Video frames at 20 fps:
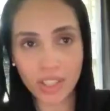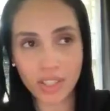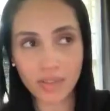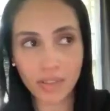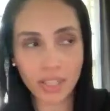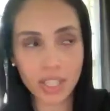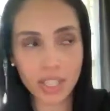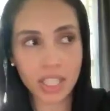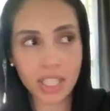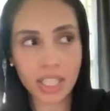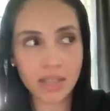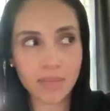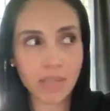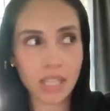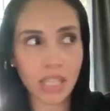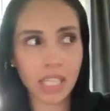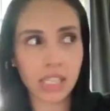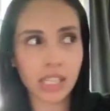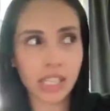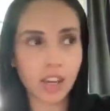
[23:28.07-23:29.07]
Of course, it doesn't
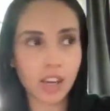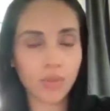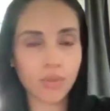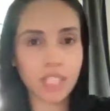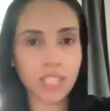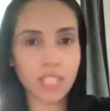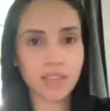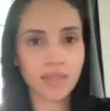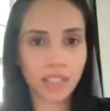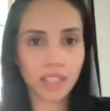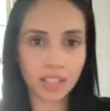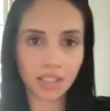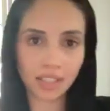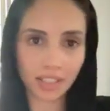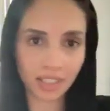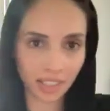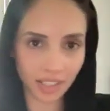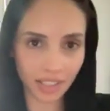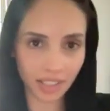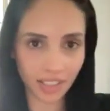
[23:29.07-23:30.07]
mean like they always feel
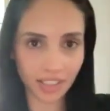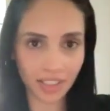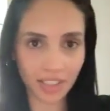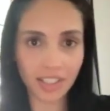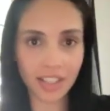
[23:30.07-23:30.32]
good.